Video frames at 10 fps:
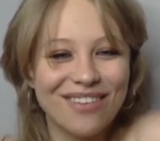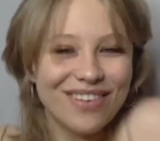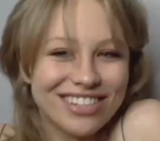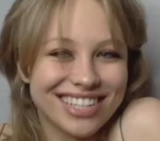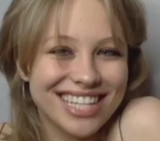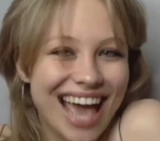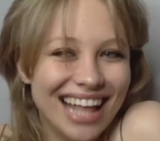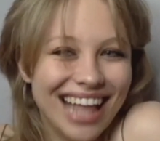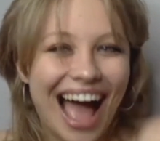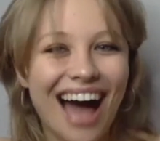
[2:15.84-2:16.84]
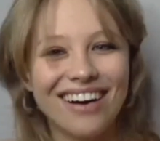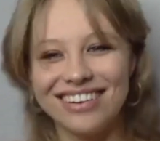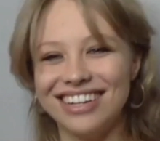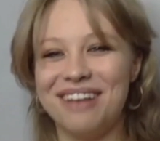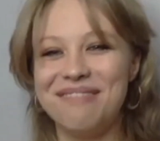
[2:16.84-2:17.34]
Can we just yell
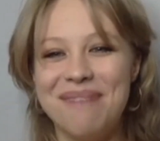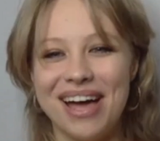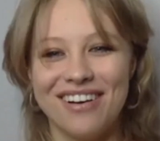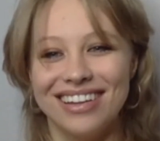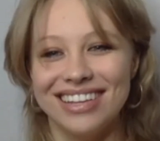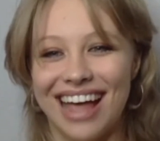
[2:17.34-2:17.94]
out? I'm better at